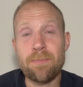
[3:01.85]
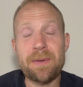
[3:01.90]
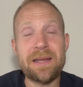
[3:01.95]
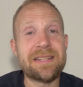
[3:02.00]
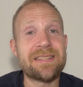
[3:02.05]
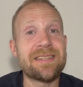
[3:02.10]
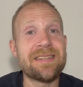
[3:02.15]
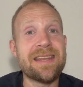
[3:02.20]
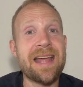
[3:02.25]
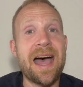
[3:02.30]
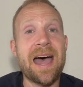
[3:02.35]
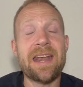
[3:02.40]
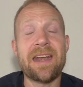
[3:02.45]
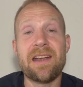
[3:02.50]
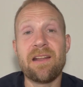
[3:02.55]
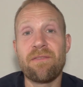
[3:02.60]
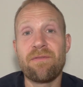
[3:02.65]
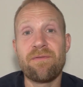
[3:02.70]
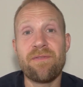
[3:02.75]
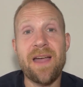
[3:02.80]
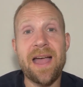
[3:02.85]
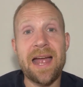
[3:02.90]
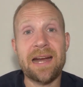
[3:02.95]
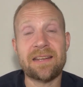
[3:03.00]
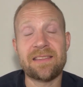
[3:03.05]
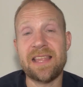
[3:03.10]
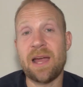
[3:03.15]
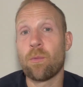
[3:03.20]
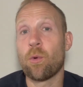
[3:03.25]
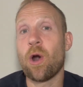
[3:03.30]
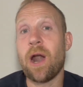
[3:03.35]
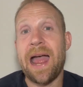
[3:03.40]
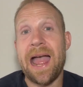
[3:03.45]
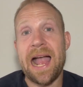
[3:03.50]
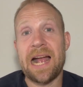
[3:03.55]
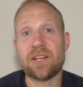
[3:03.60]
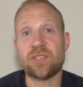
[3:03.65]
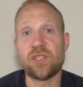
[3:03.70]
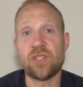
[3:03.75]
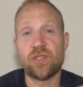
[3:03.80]
It's not an effect that we're
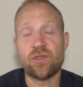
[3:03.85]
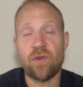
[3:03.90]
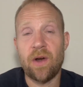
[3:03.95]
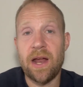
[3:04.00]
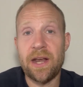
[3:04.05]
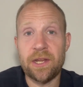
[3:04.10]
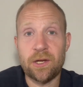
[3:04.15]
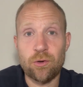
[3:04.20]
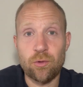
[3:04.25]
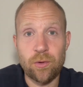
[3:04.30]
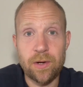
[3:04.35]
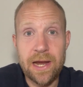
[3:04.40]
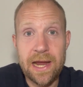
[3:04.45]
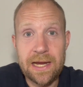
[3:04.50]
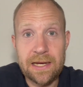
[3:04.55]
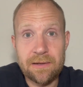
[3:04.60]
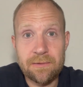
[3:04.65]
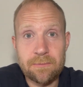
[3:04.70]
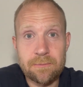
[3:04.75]
actually trying to create.